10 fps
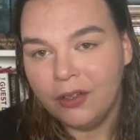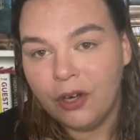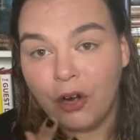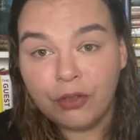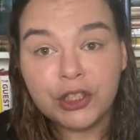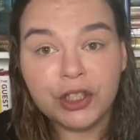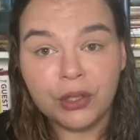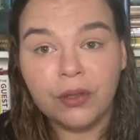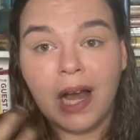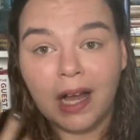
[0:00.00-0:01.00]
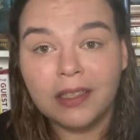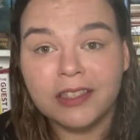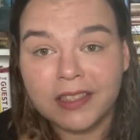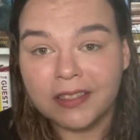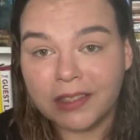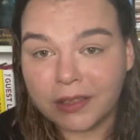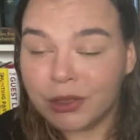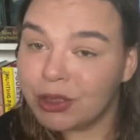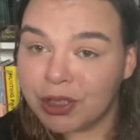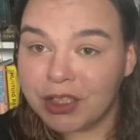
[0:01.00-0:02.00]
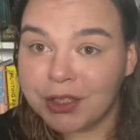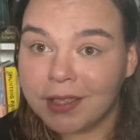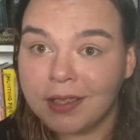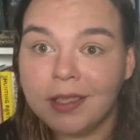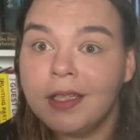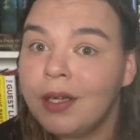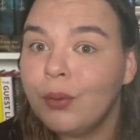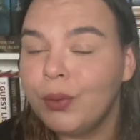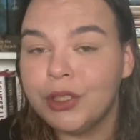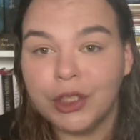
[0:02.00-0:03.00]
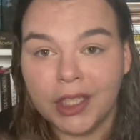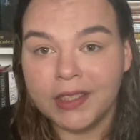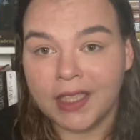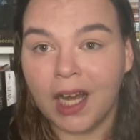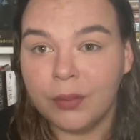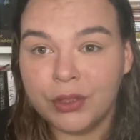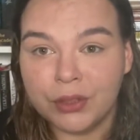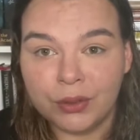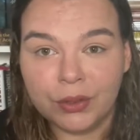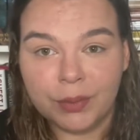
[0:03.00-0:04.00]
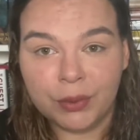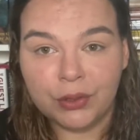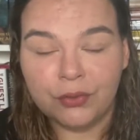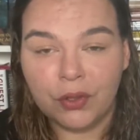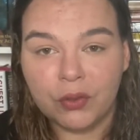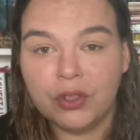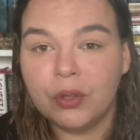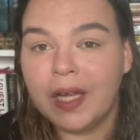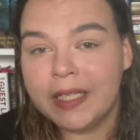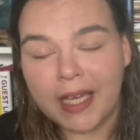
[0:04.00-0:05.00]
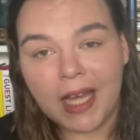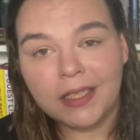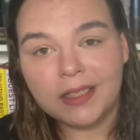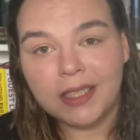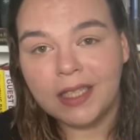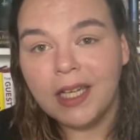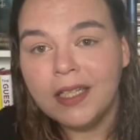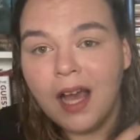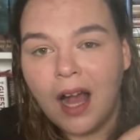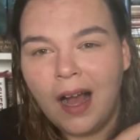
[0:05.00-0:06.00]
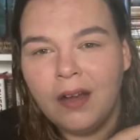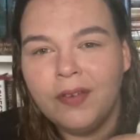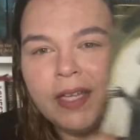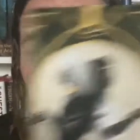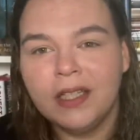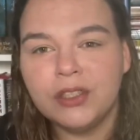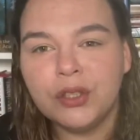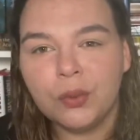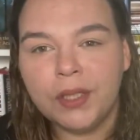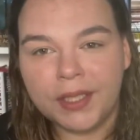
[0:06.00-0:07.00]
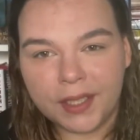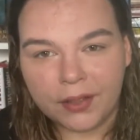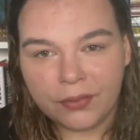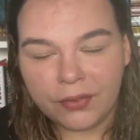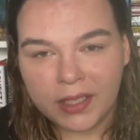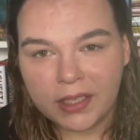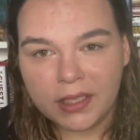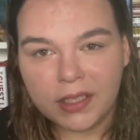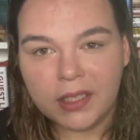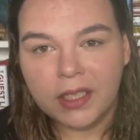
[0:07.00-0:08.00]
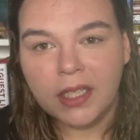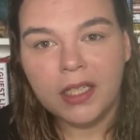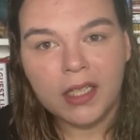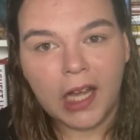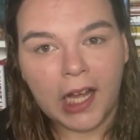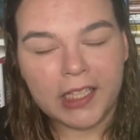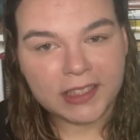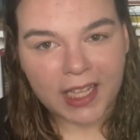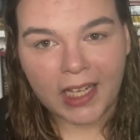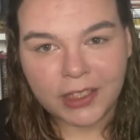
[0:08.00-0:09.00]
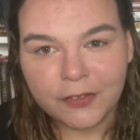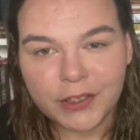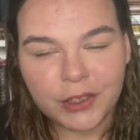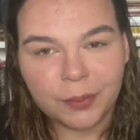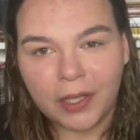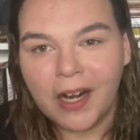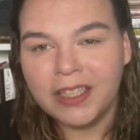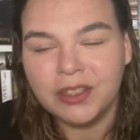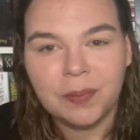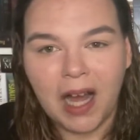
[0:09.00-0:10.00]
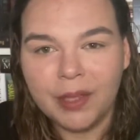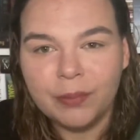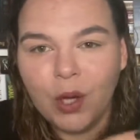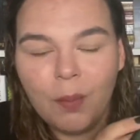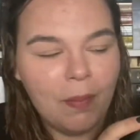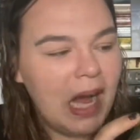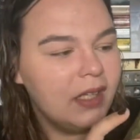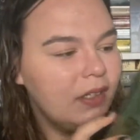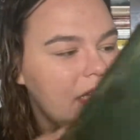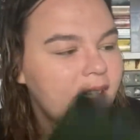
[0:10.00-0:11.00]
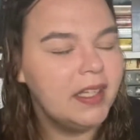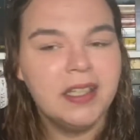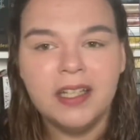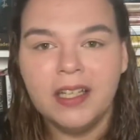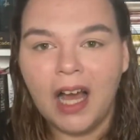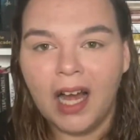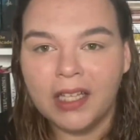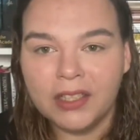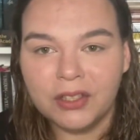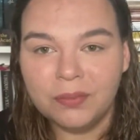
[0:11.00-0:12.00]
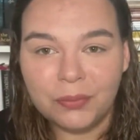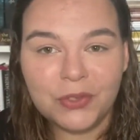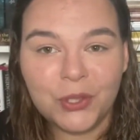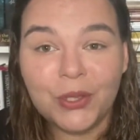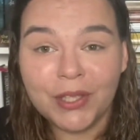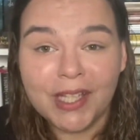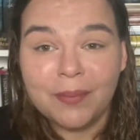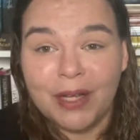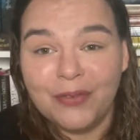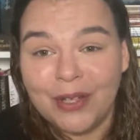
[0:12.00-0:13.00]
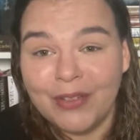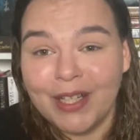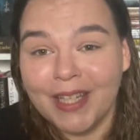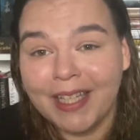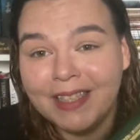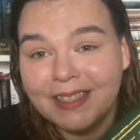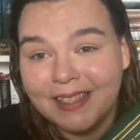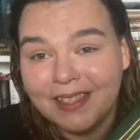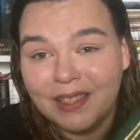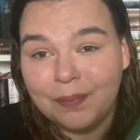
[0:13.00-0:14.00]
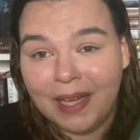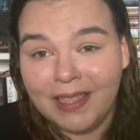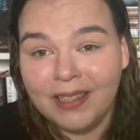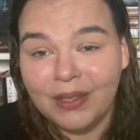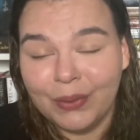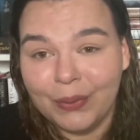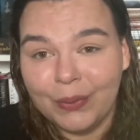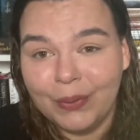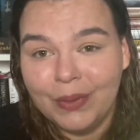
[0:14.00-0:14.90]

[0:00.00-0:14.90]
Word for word: original has this illustration which is absolutely beautiful so i guess like having it so different is kind of a surprise but i'm not mad at it I do think my favourite thing is the spine though.